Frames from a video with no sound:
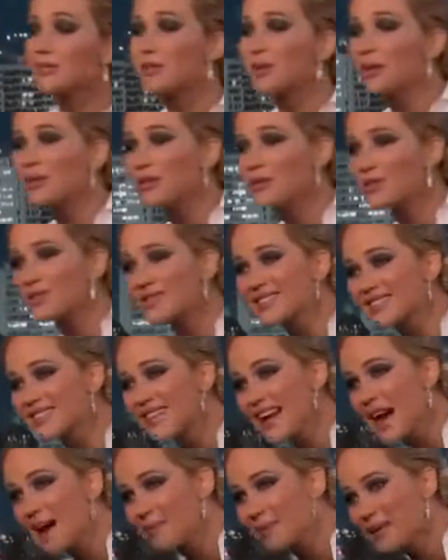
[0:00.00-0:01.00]
had one of those
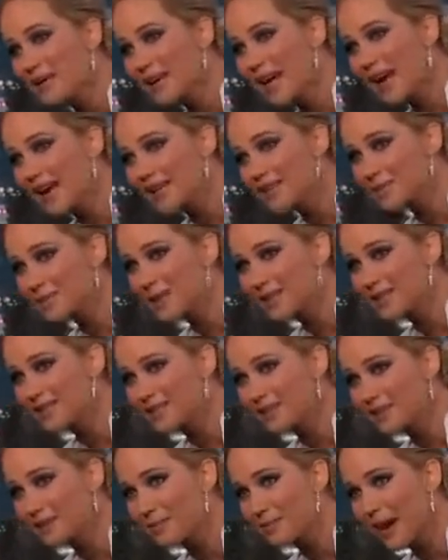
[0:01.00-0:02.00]
stabbing gas
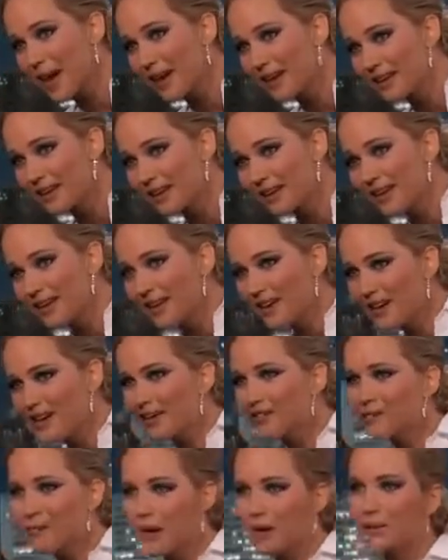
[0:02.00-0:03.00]
pains in the back
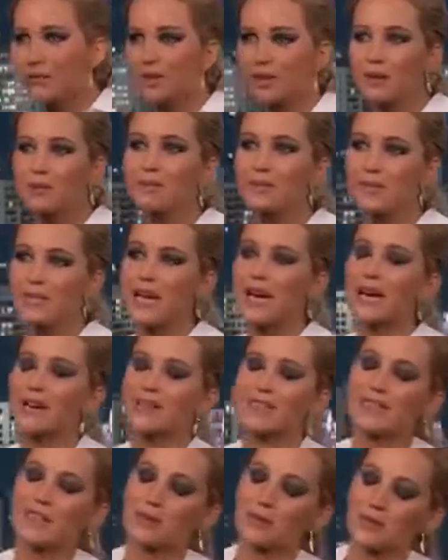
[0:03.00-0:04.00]
of my ribs. Yeah,
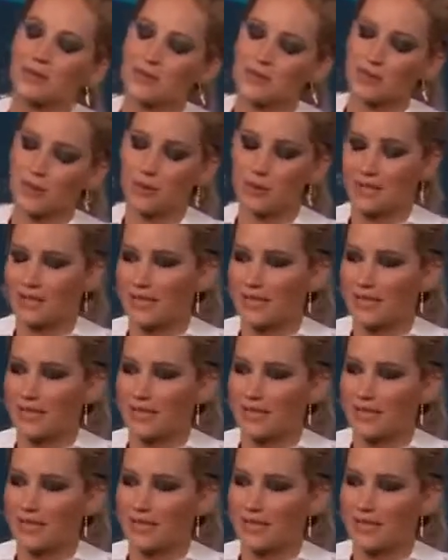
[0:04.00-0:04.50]
because I was so